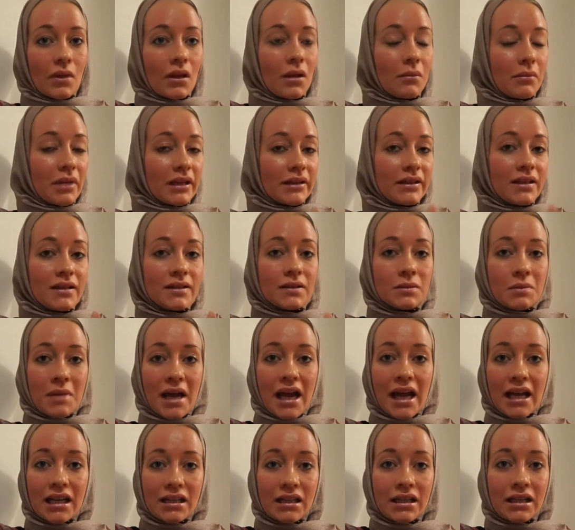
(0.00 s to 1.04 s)
But this
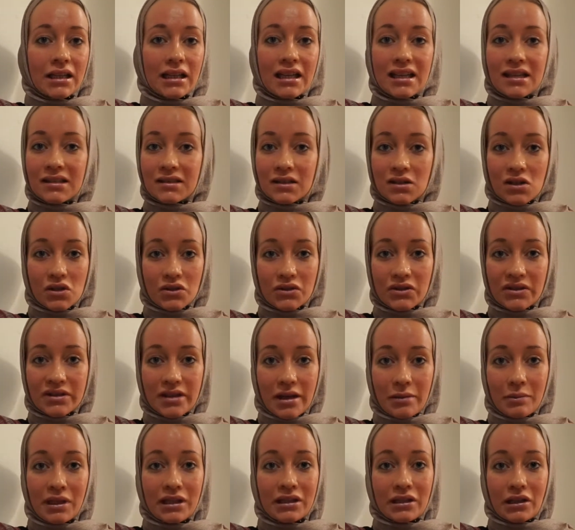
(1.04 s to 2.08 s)
man, he's not
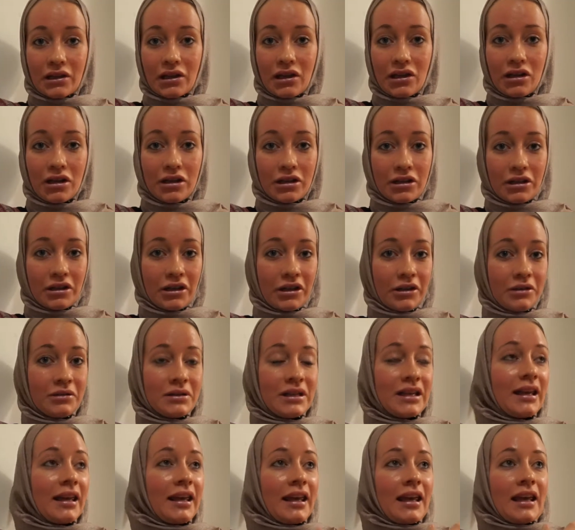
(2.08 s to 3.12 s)
stopping the car, you know.
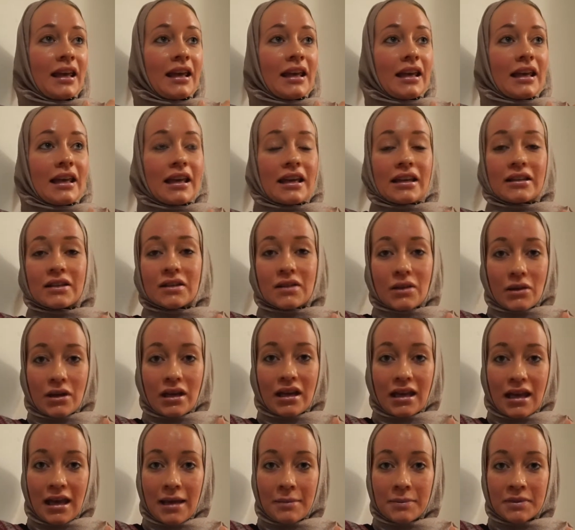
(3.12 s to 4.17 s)
So he
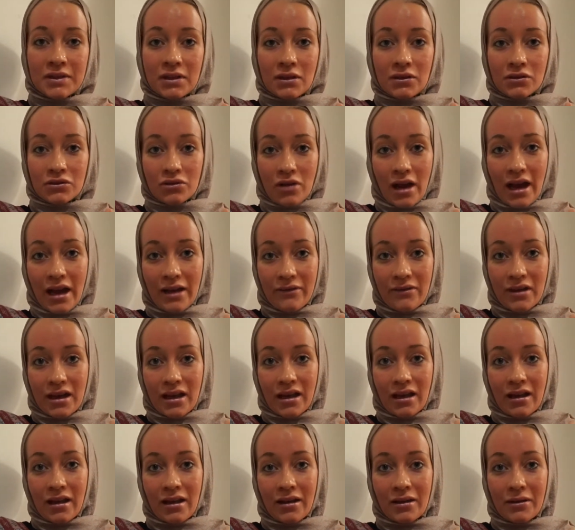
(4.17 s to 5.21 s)
keeps on
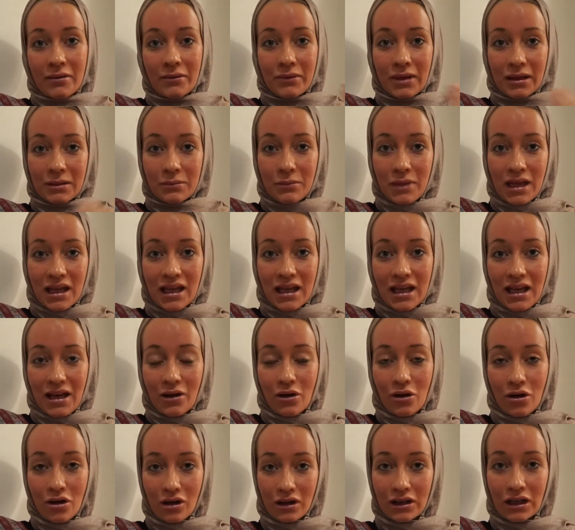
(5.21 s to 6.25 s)
driving with me
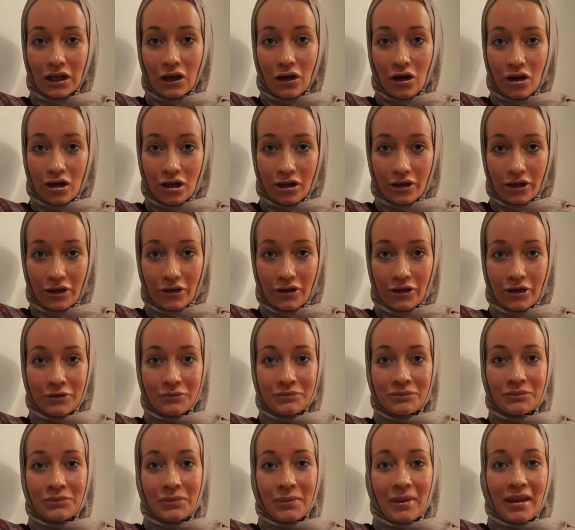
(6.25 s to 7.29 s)
on the car, you know.
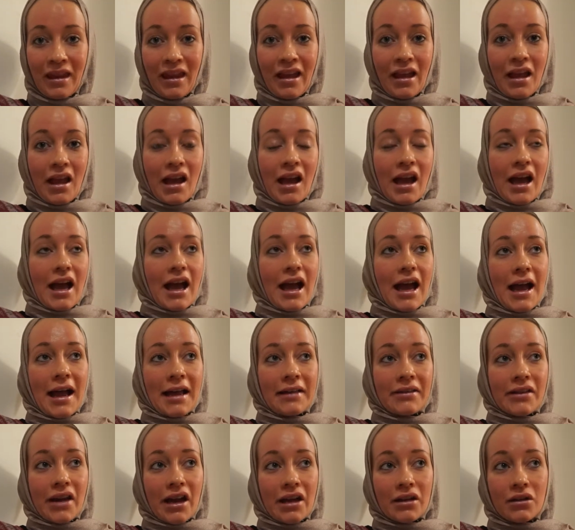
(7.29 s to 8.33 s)

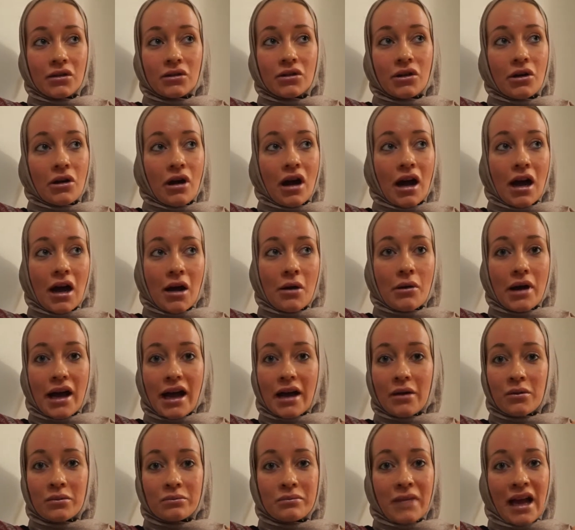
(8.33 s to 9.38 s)
And I don't know how
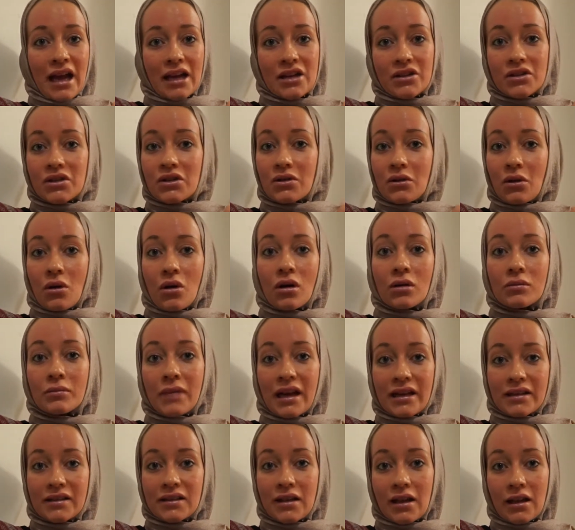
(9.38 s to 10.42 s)
I managed to hold
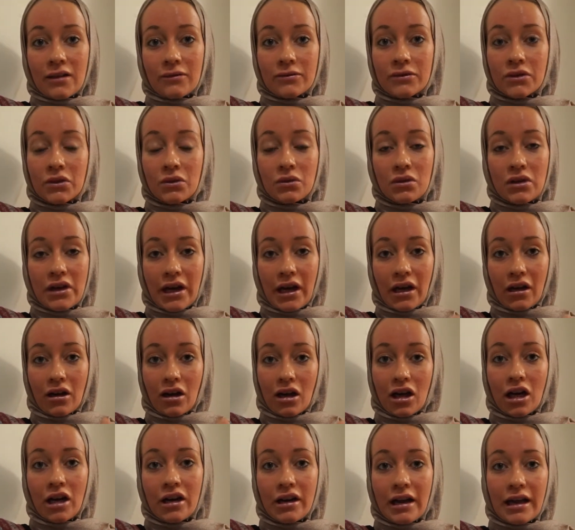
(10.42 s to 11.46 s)
myself to the
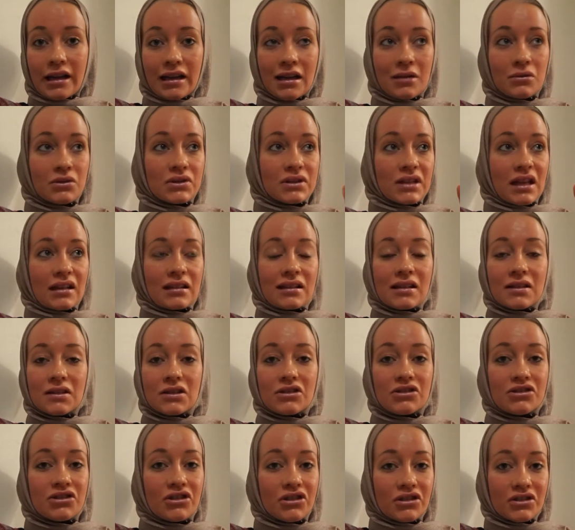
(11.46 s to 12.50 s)
car, and I was like, this
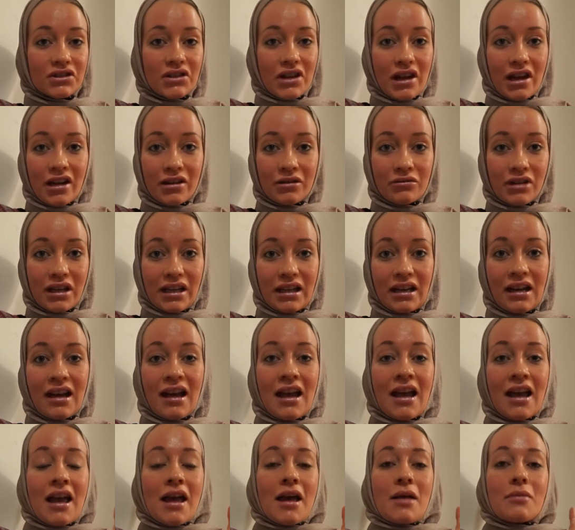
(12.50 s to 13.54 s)
is just unreal.
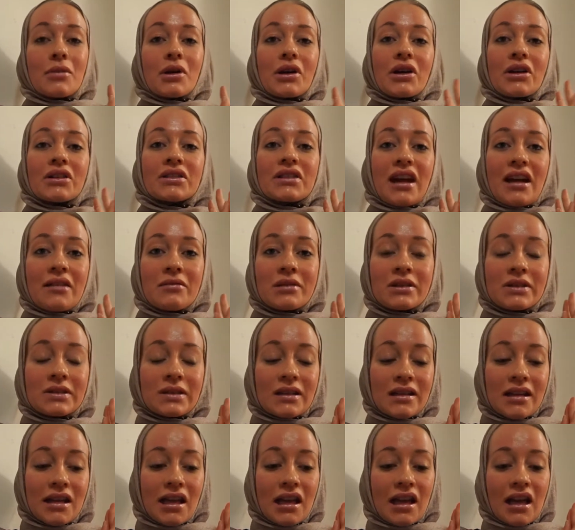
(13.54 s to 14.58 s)
Because I was
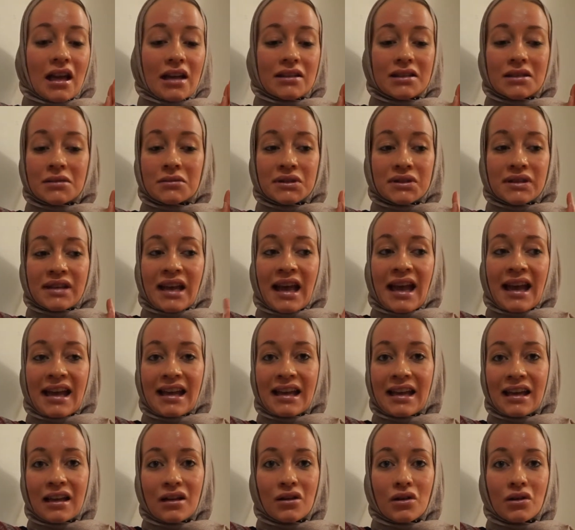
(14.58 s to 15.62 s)
thinking, as I was
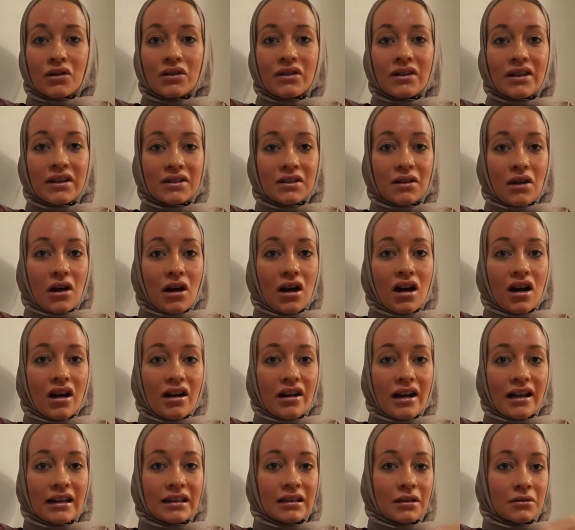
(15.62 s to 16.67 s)
hanging on this car
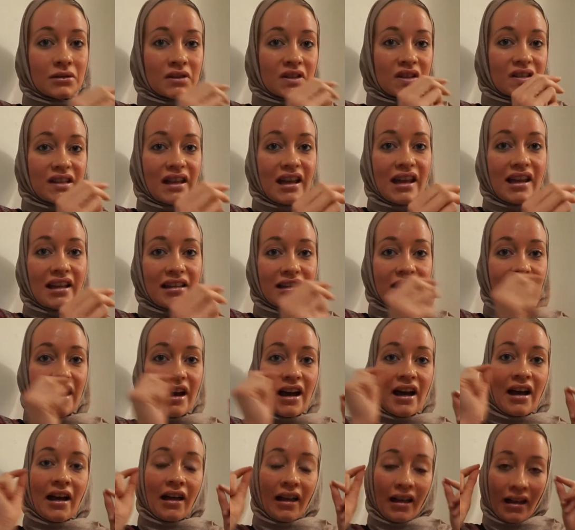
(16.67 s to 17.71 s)
and I was seeing
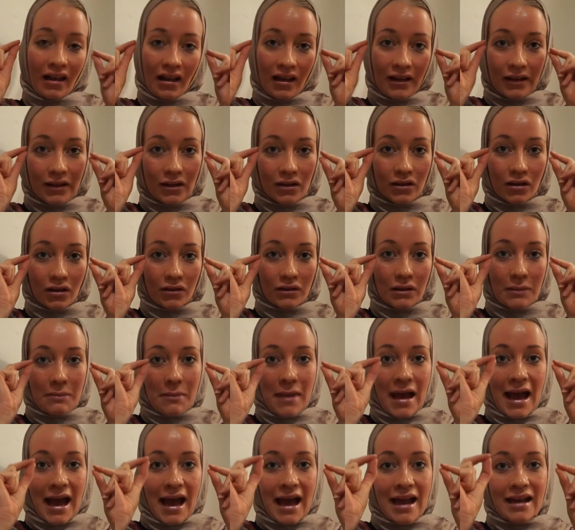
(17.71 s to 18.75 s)
the, you know, the
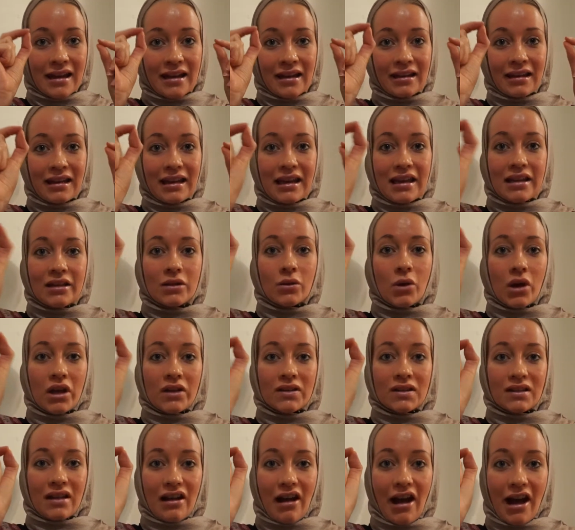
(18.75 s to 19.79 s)
man into
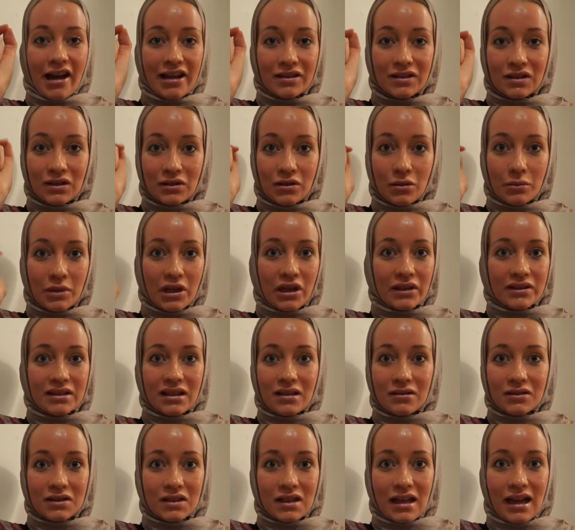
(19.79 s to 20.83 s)
his eyes, you know, because I
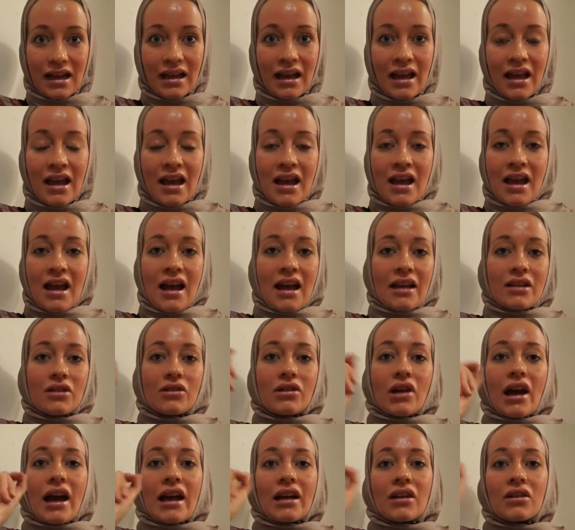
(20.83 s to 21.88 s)
was like, you know,
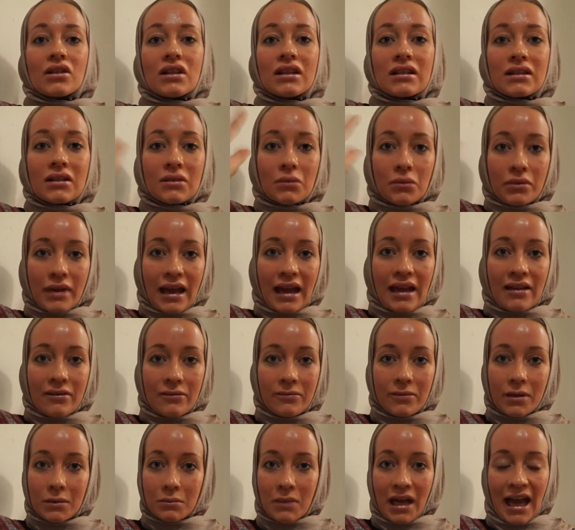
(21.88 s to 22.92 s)
I couldn't wave
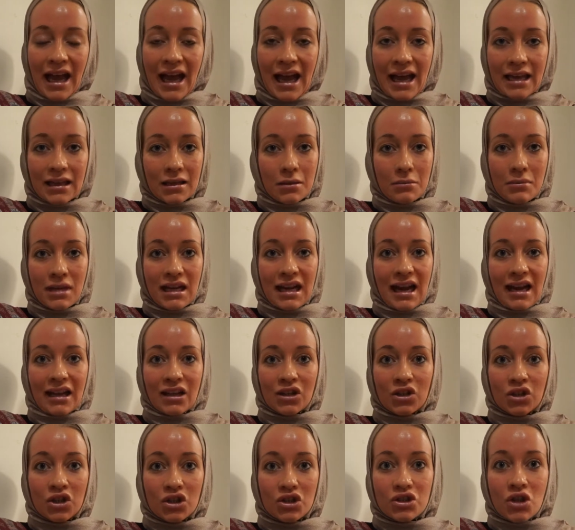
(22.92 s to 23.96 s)
with my hand and be like,
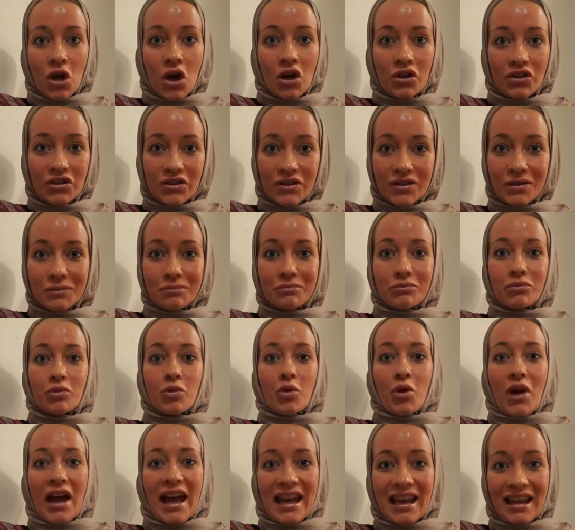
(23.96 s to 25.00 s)
don't
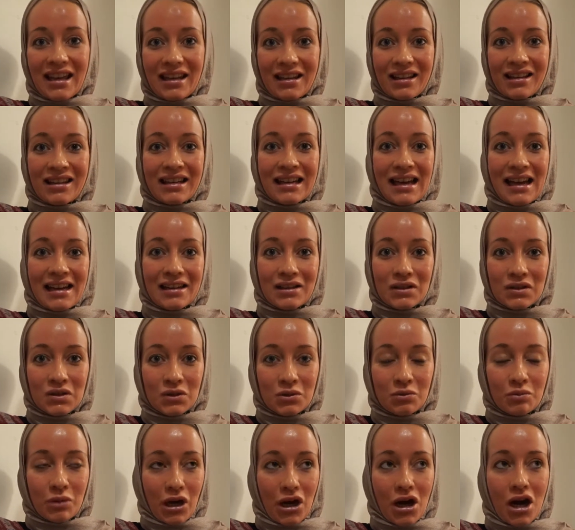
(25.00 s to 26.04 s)
brake like
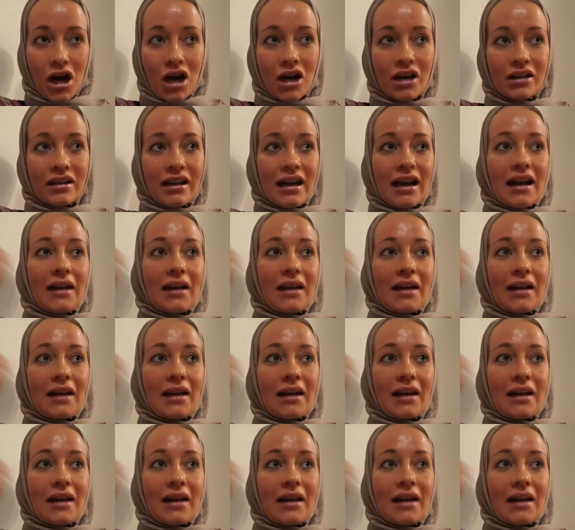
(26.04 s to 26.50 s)
super hard,